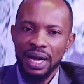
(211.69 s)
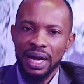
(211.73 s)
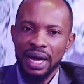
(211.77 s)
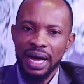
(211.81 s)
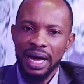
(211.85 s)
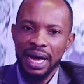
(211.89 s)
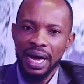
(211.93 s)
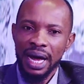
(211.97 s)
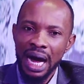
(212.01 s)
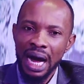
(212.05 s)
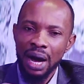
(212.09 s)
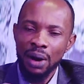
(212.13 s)

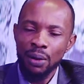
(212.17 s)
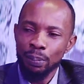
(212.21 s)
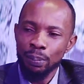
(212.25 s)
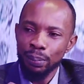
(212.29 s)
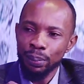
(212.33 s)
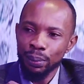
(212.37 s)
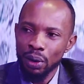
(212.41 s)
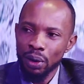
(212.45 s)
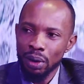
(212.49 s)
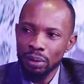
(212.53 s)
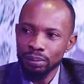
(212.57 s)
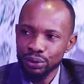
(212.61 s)
how
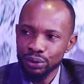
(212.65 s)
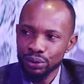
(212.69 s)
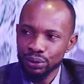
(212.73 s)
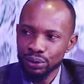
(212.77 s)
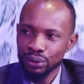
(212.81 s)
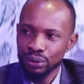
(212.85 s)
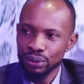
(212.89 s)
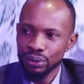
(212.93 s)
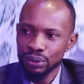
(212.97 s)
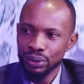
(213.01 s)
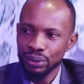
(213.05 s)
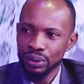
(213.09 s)

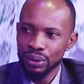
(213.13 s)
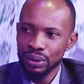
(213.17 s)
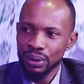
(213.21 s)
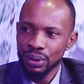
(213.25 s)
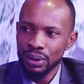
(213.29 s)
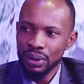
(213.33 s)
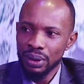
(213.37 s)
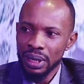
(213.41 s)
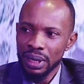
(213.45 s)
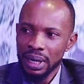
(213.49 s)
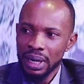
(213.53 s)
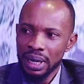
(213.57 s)
prompt,
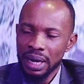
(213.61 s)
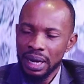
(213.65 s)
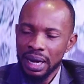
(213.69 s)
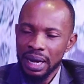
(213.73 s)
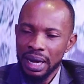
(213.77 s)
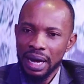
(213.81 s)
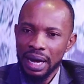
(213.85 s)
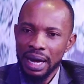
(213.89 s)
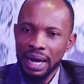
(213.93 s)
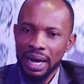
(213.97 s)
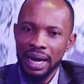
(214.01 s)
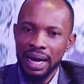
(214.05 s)

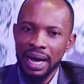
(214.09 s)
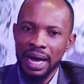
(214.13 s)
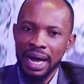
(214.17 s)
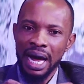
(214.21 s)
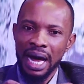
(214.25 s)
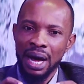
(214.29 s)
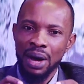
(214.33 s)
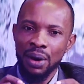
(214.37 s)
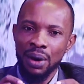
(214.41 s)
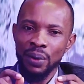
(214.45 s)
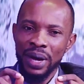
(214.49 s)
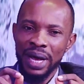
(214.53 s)

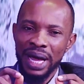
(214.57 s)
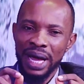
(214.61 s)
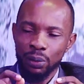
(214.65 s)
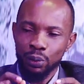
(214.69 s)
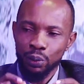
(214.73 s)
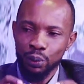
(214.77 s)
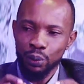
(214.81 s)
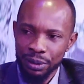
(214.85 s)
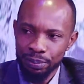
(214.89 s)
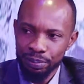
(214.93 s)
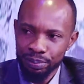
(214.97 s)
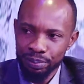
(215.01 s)
how
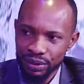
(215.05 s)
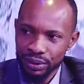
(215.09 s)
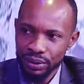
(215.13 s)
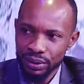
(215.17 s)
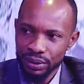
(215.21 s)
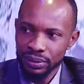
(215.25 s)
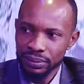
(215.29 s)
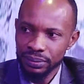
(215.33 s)
equipped,